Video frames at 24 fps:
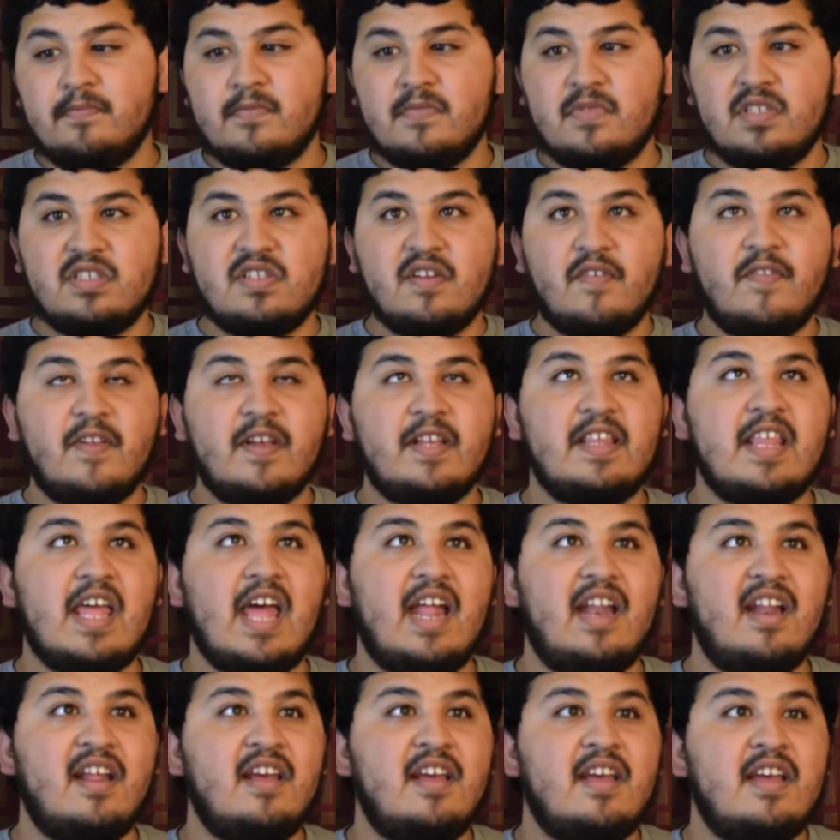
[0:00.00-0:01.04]
stuff like
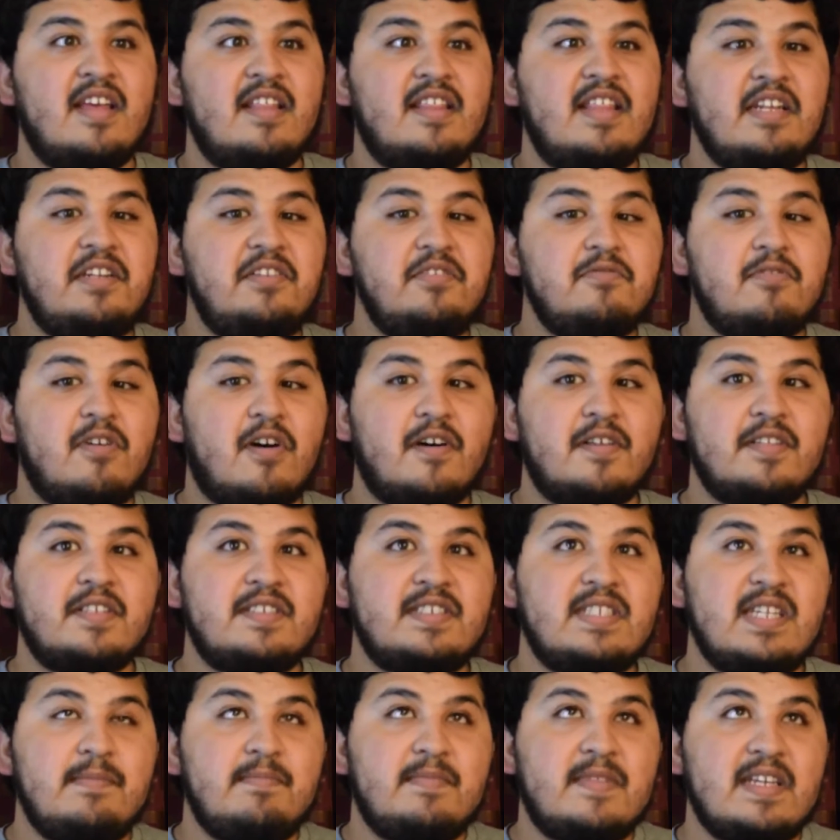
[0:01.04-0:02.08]
that. They do all the
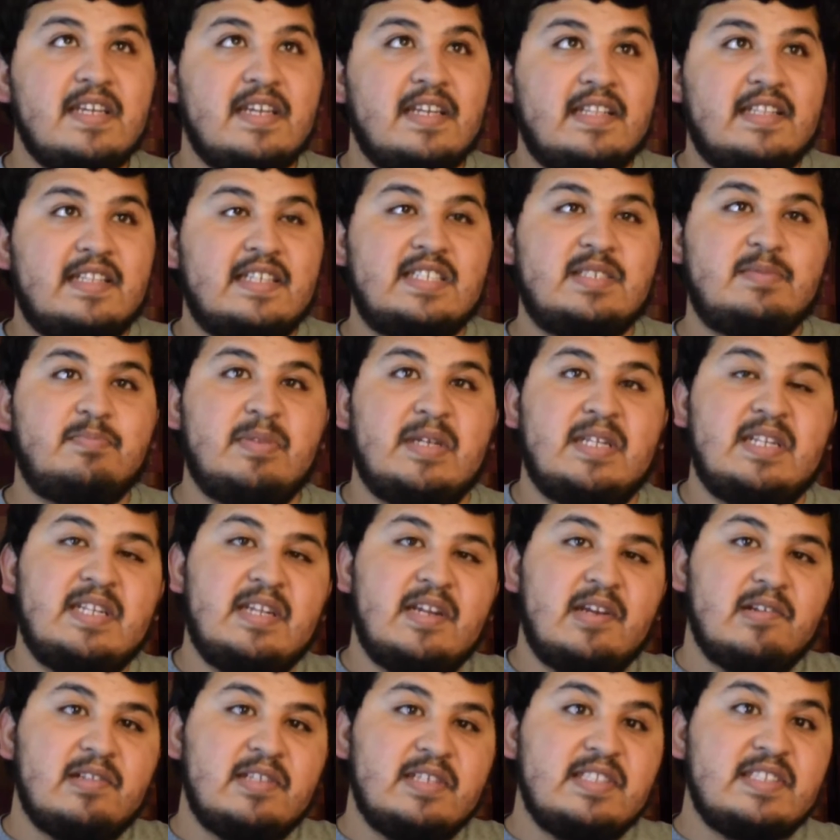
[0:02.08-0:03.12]
same thing. They spend
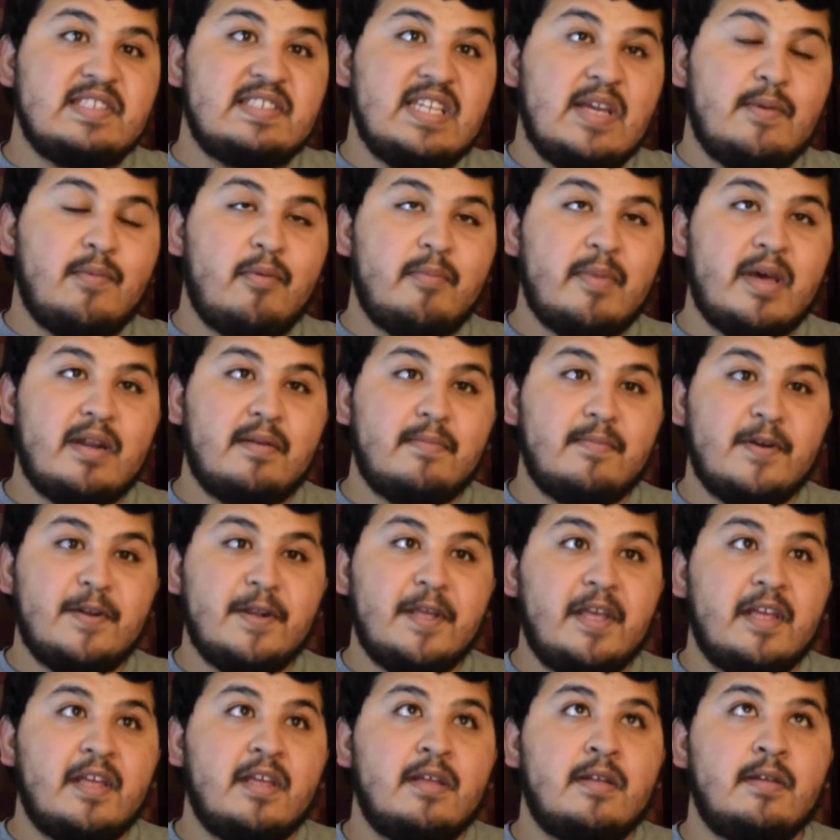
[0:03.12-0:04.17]
nearly the same amount of
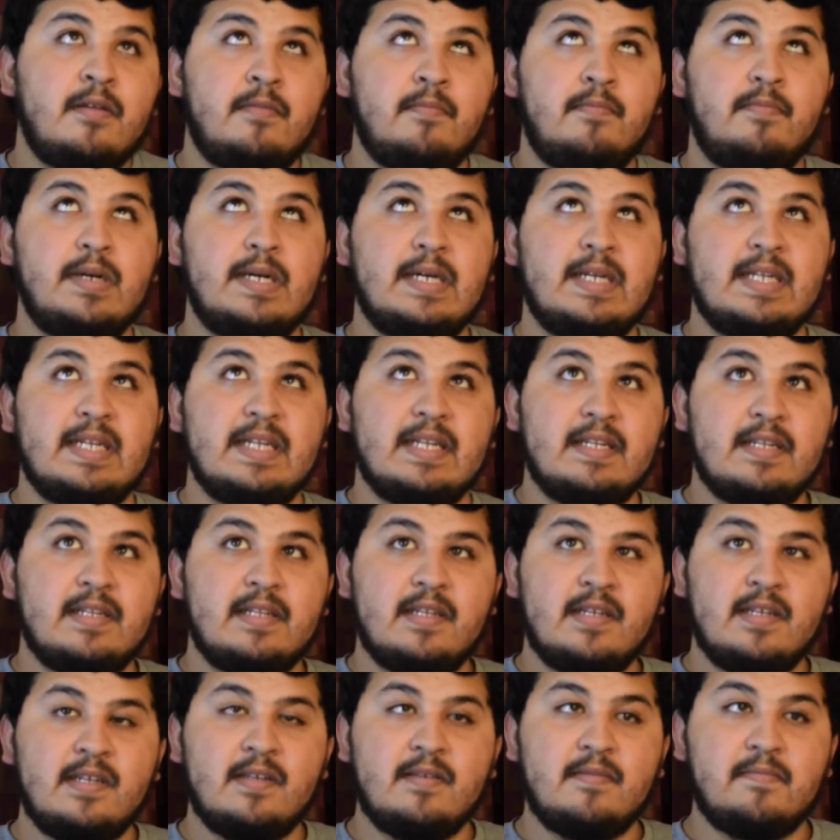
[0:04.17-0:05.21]
money, but
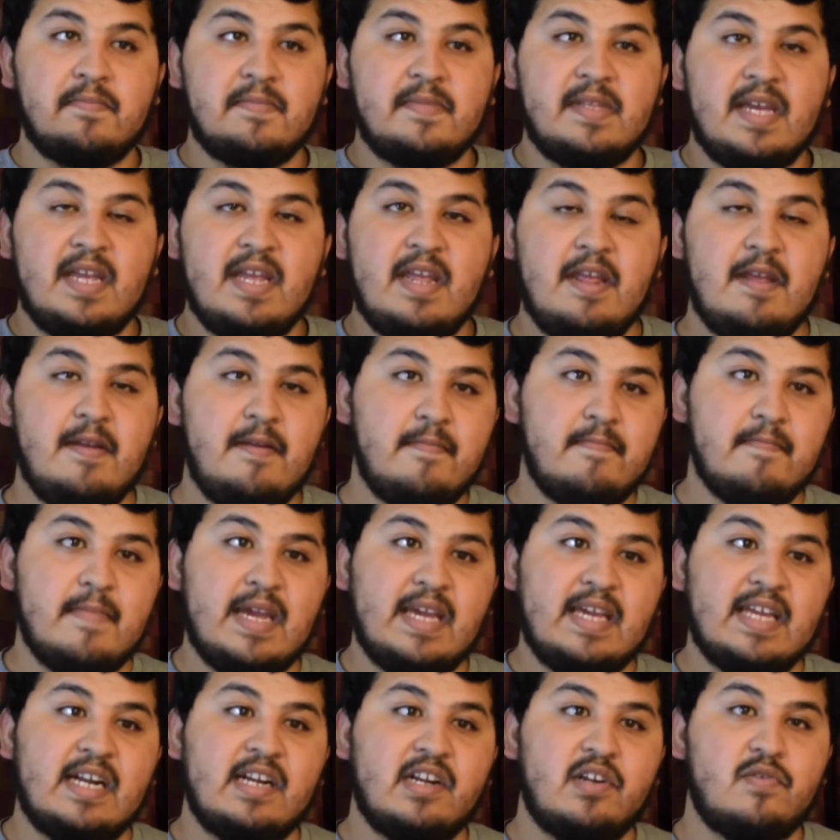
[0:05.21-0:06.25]
they
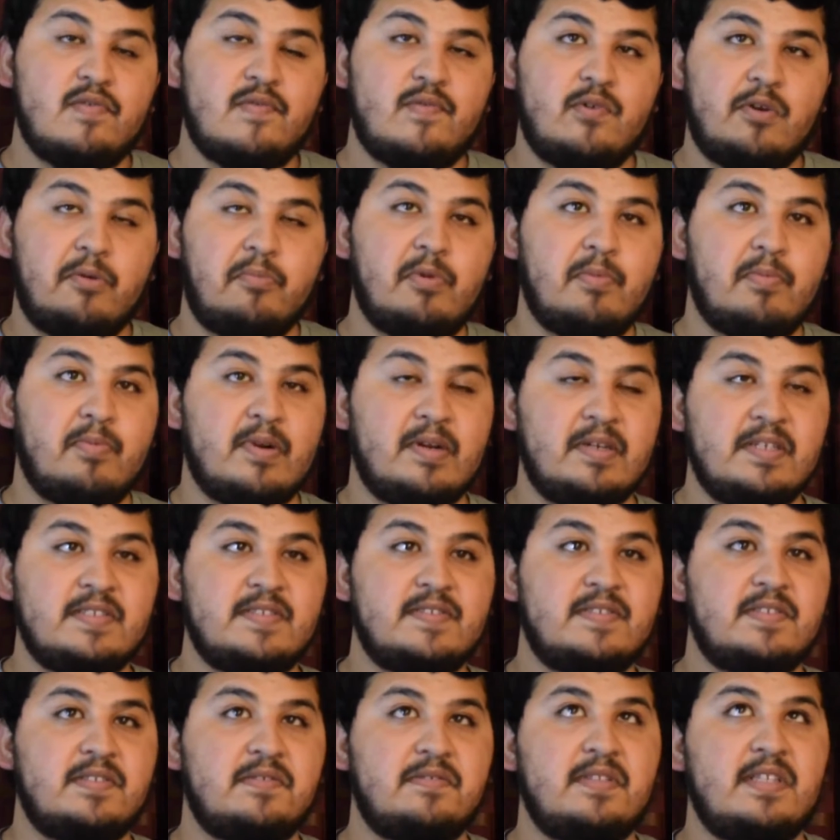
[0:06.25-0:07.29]
make it at an affordable price
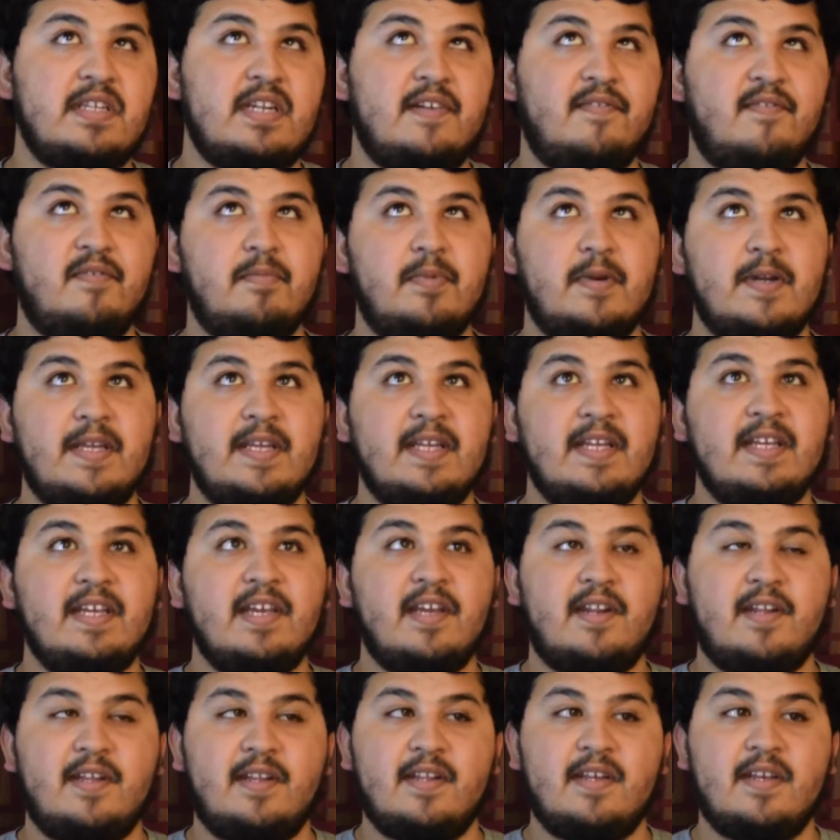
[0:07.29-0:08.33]
so that everybody can
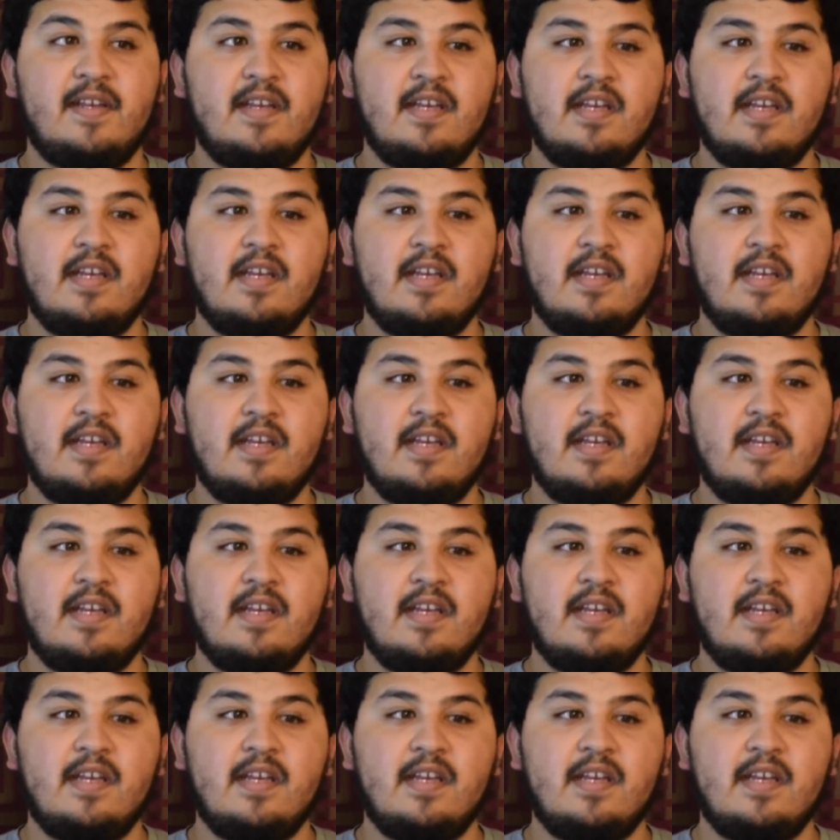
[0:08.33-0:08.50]
get it.